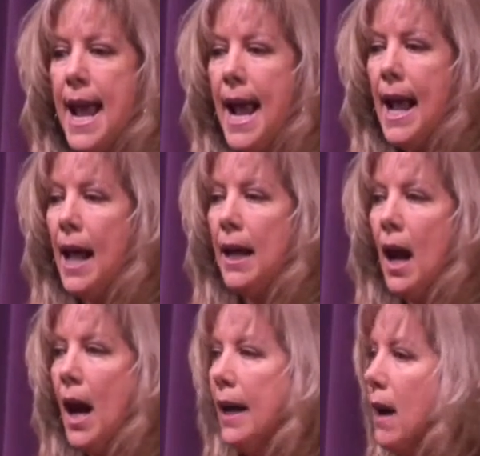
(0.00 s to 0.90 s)
And
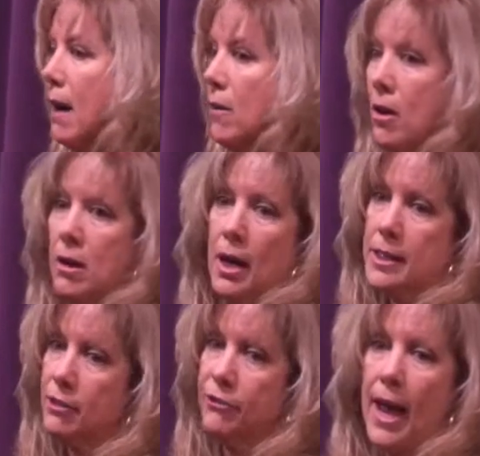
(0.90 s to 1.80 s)
I got all
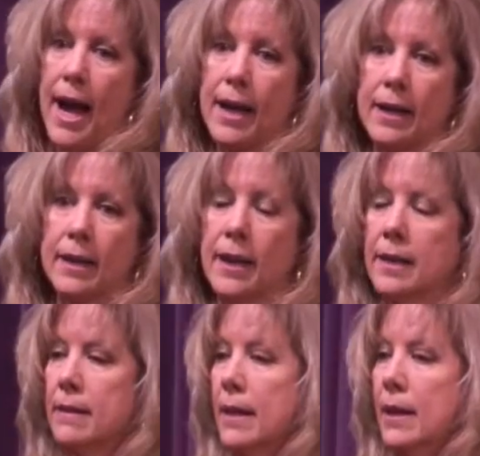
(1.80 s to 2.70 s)
kinds of flack,
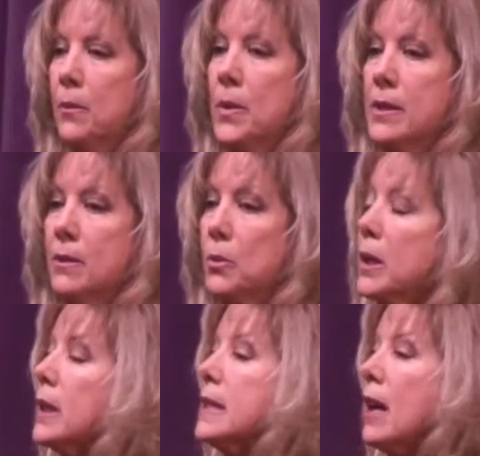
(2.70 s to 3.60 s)
and it was a
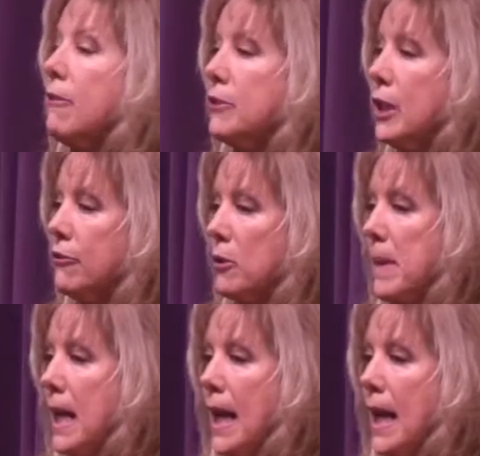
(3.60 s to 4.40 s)
really tough year for me.